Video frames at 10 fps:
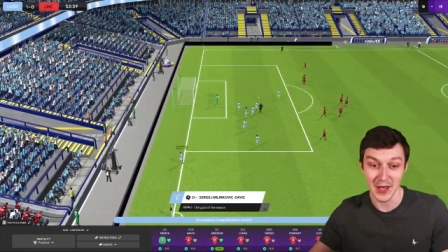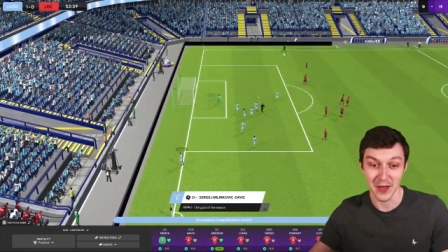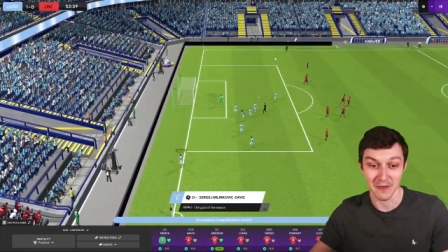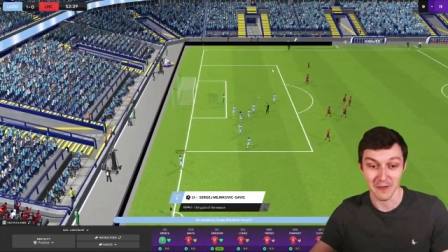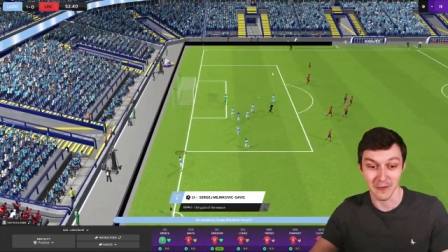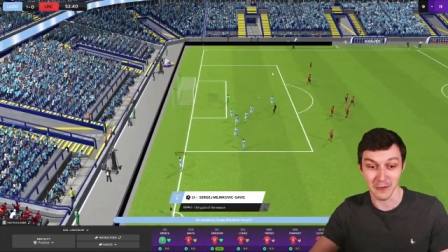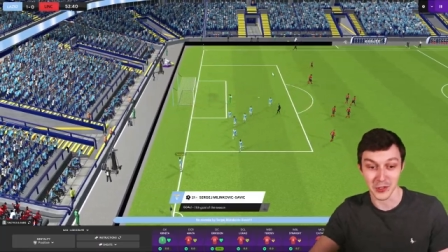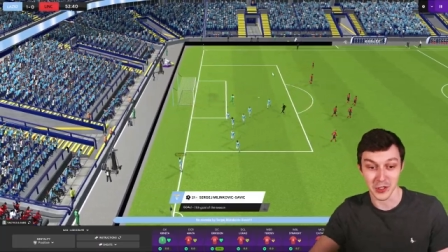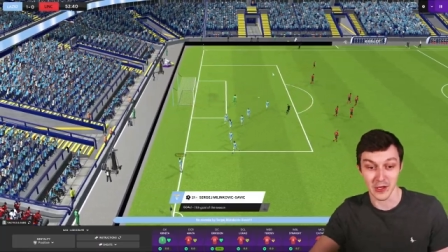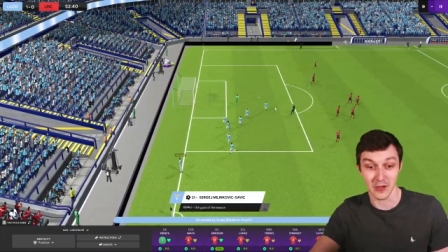
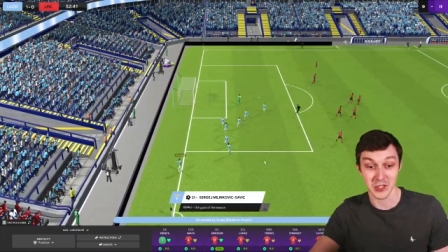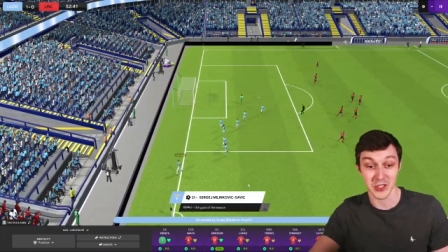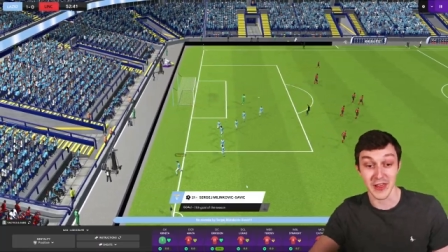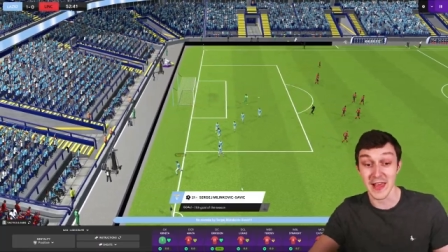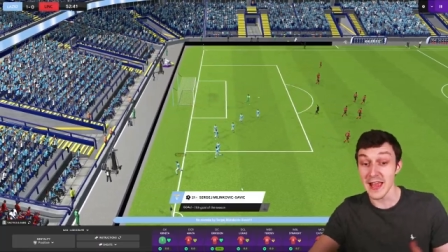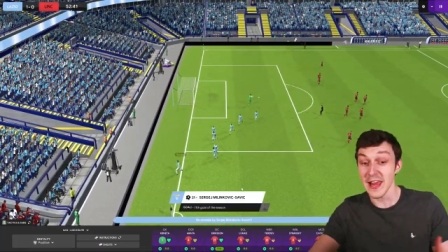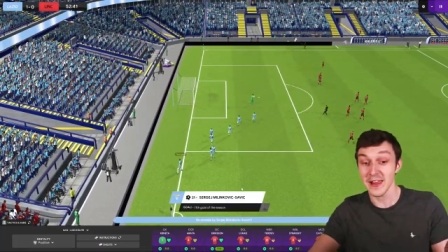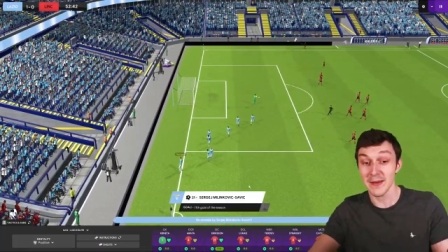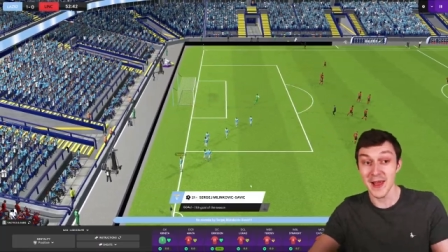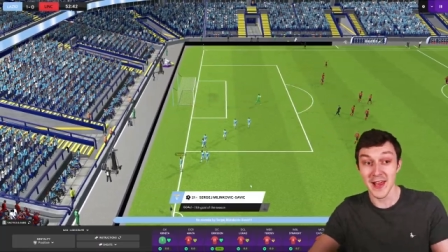Unfortunately, Lotches. It's S
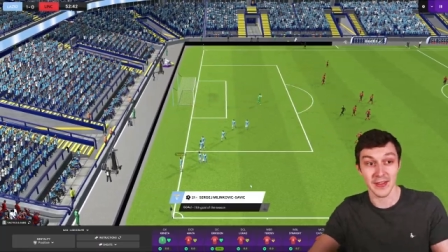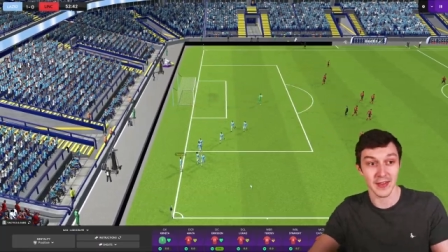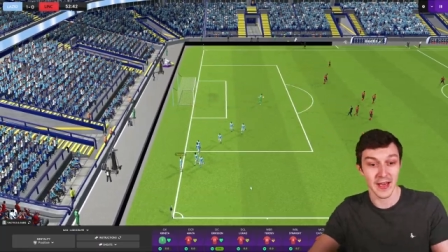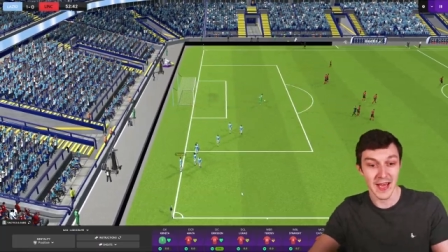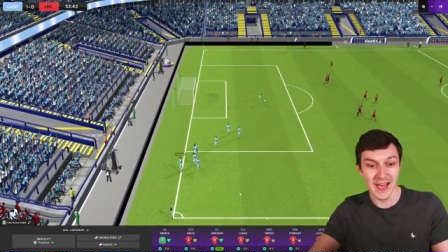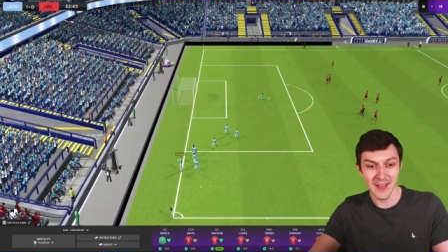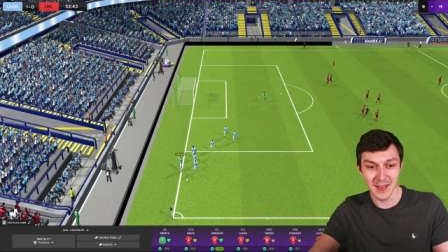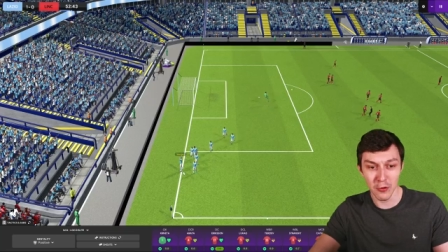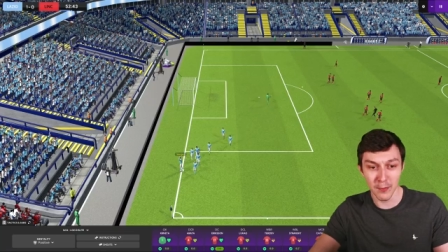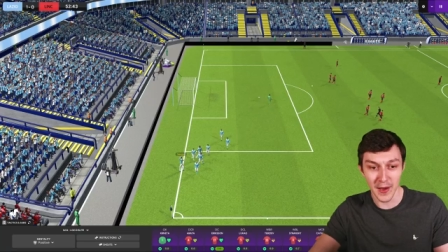M S. He's
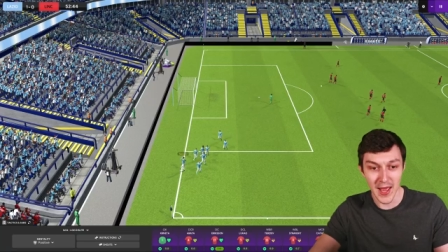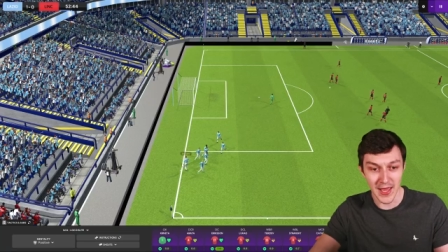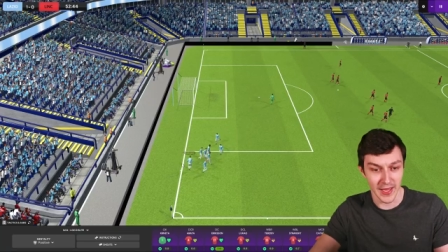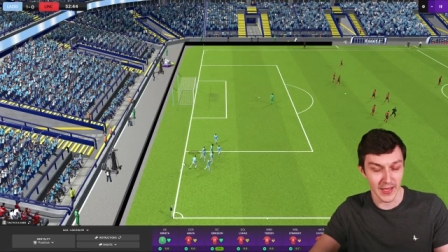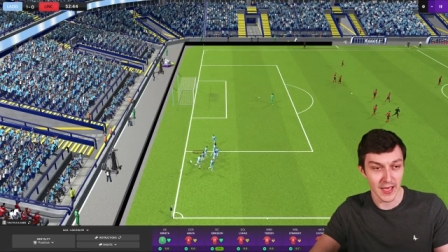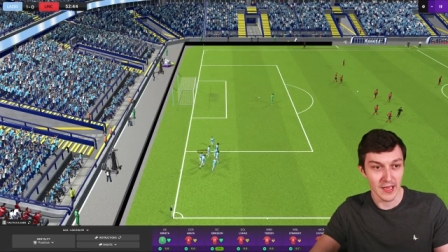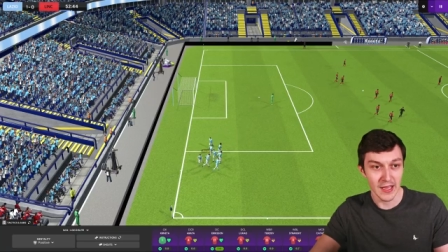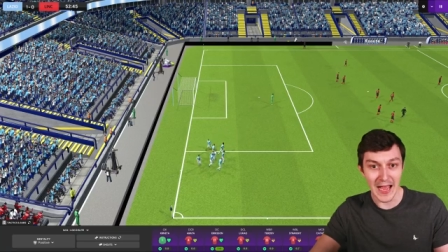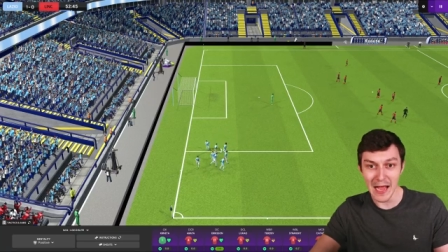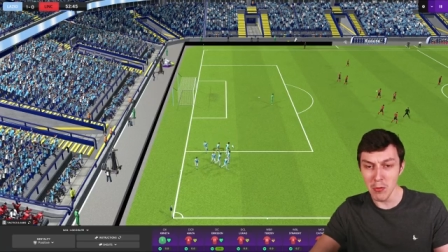still playing.
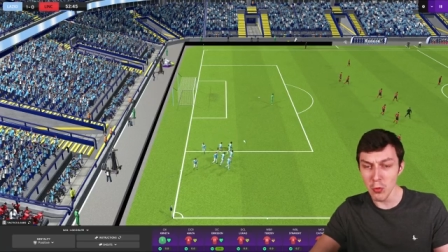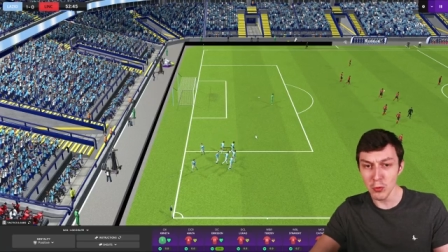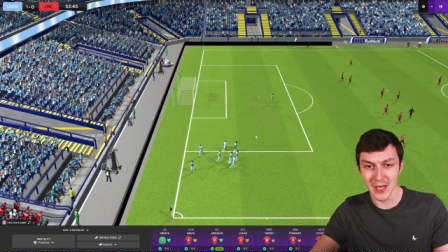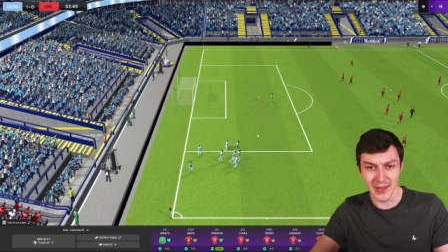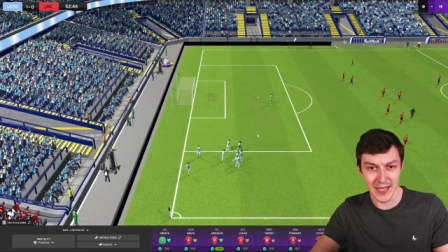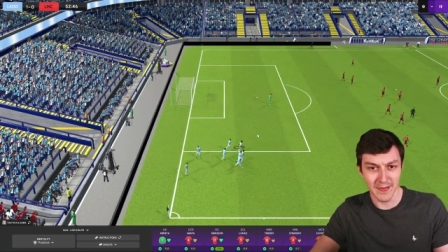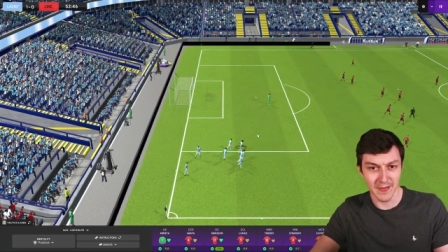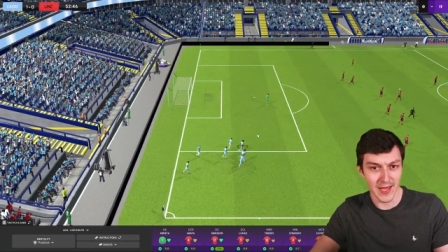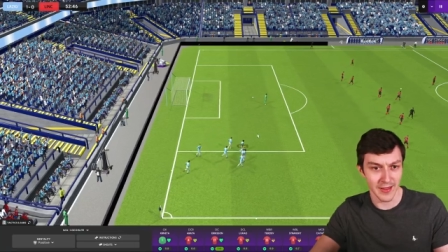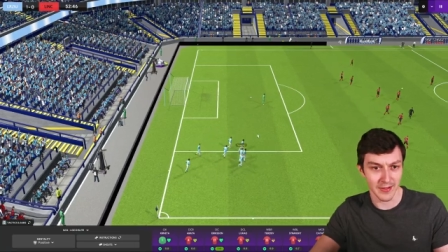How old is he in
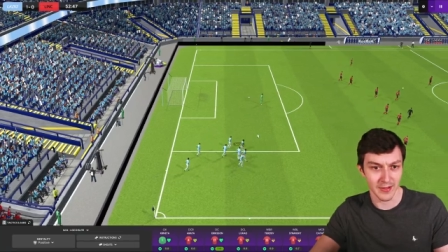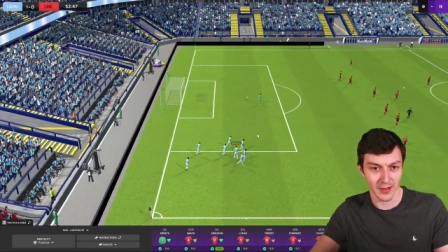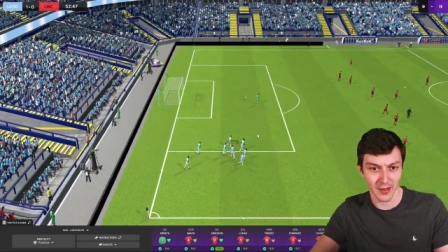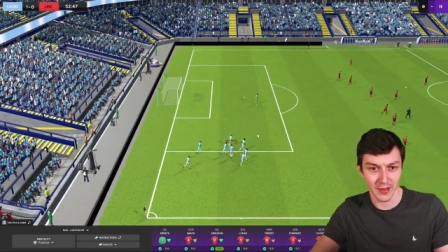this?